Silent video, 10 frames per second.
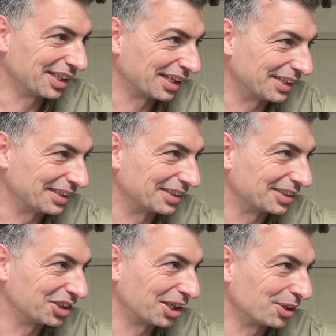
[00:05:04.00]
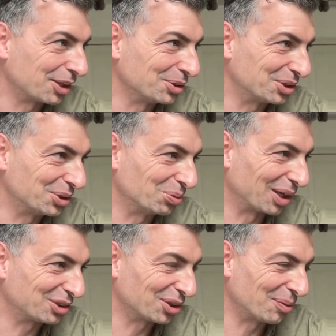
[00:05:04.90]
And shout out to
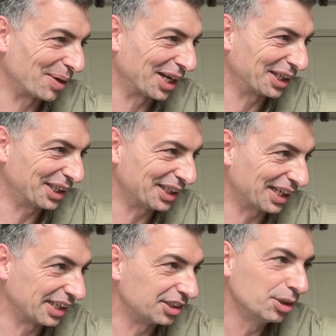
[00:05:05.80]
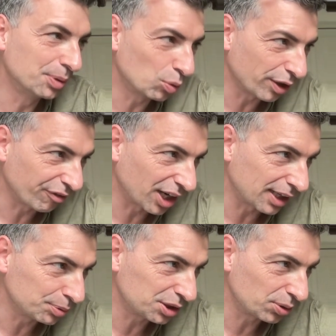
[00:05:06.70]
Retro Manny and Human Boy
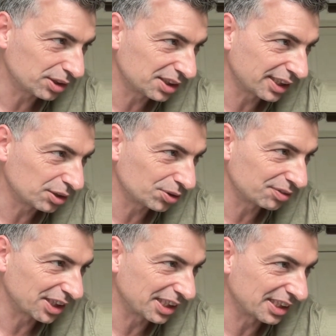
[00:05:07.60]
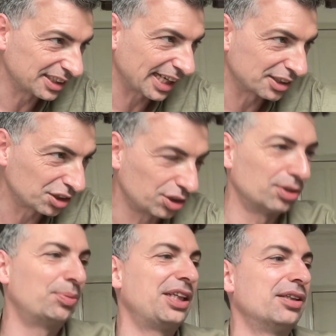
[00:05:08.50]
Vibes. two hundred Tezos event has had
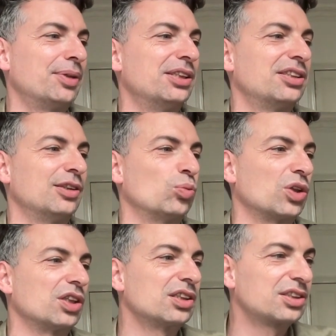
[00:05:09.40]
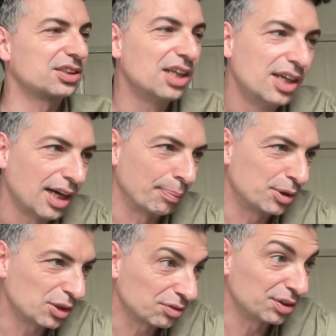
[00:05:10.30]
so many amazing works. I
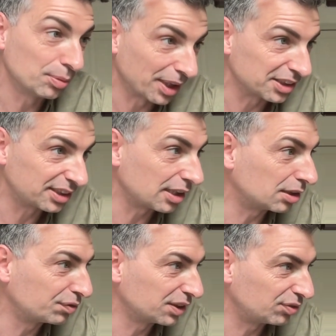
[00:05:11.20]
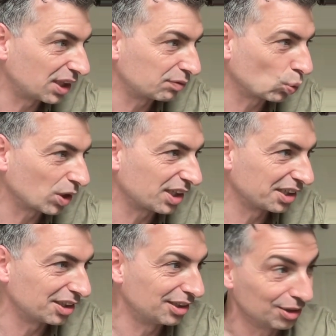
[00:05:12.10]
put out a few myself, and if you have a work, I
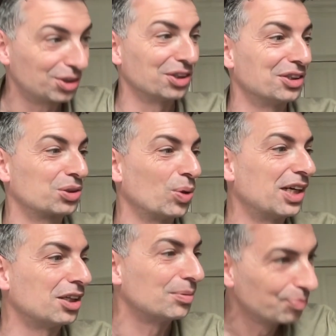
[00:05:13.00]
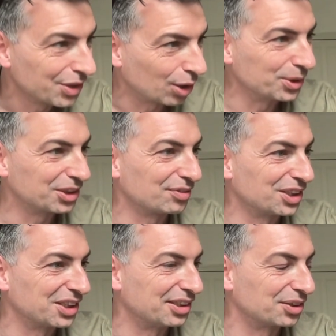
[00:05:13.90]
think you should as well. Always love
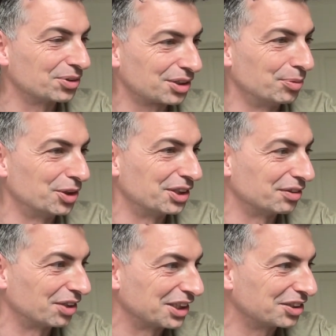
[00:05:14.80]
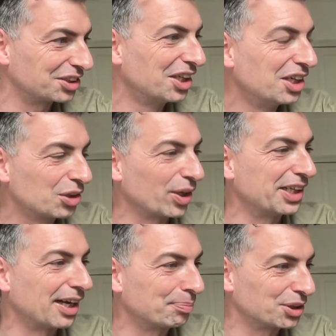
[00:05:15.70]
the Tezos community events.
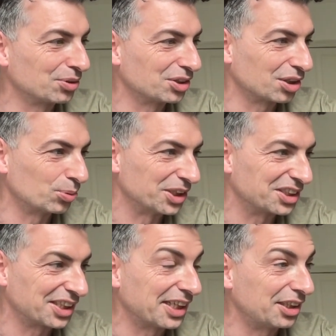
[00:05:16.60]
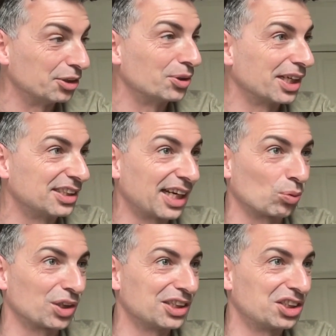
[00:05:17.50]
Great episode as always. Thank you. And yeah,
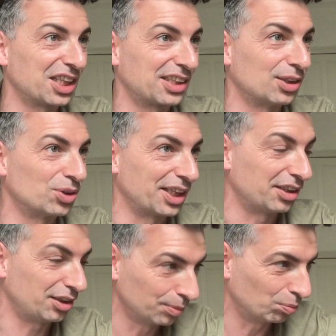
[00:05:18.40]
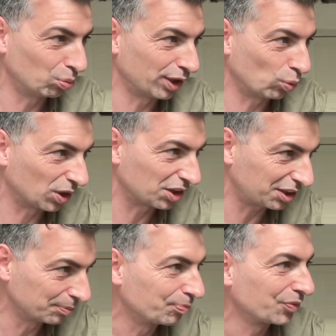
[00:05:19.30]
we're going to check out a Human Boy
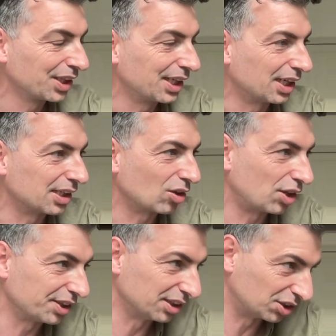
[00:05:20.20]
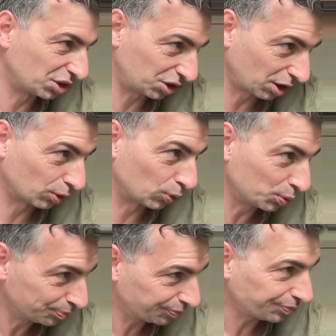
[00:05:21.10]
work uh, on this
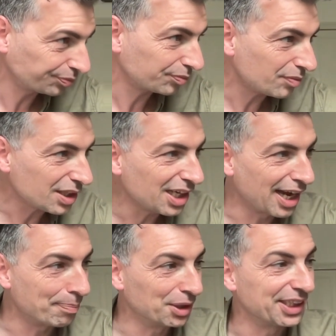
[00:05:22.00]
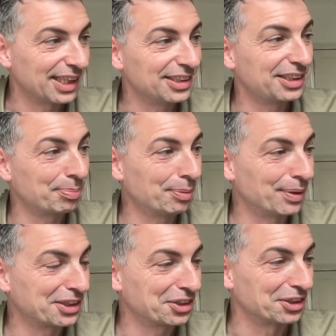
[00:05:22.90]
show, happily, and Stip and
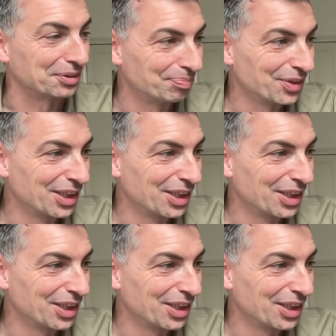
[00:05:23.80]
Pixel.